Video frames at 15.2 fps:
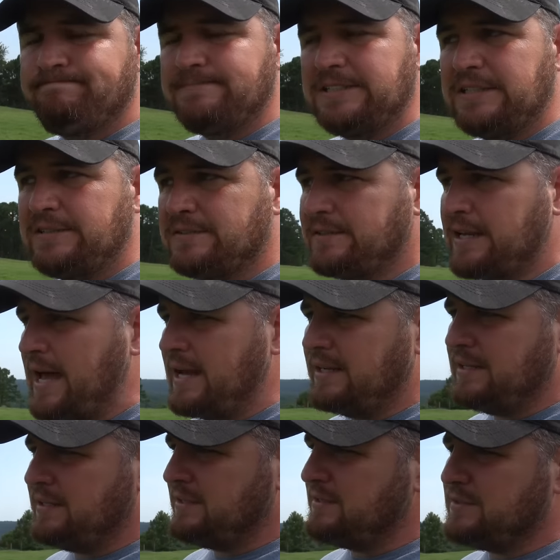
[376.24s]
These
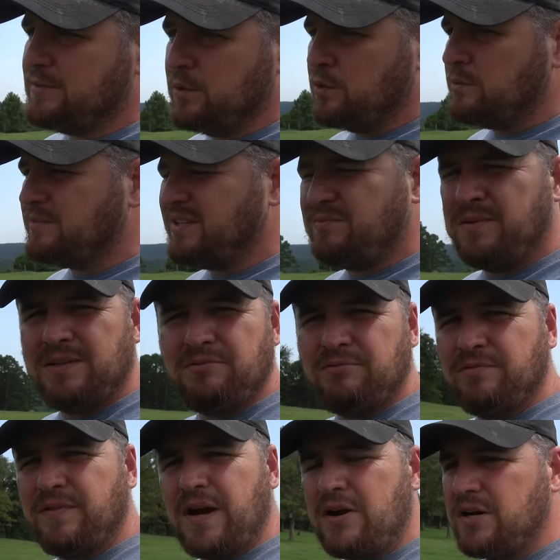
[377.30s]
lightning storms have been
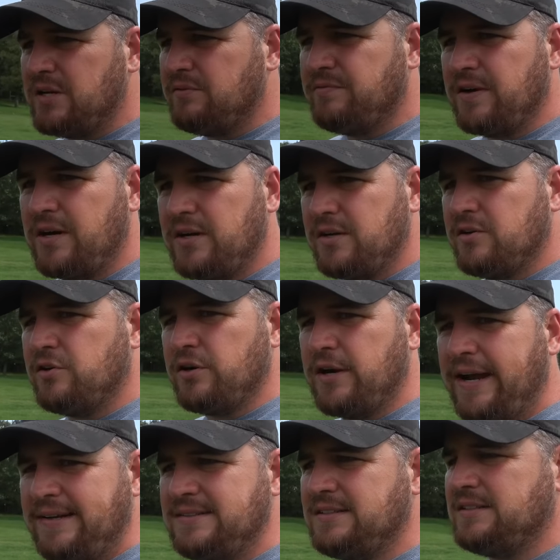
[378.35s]
very, very
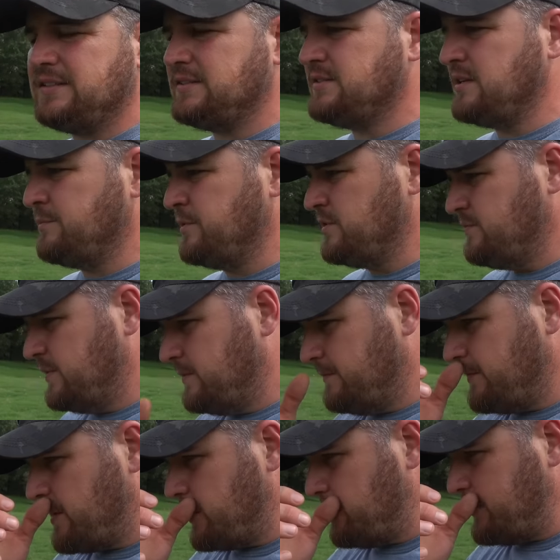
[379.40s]
crazy this summer. It's been
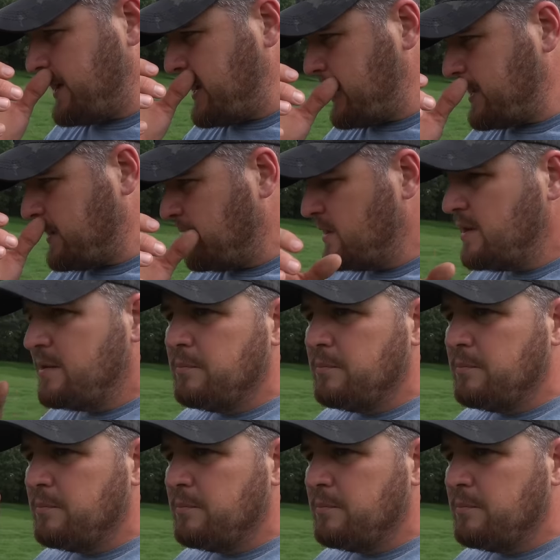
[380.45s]
very bad.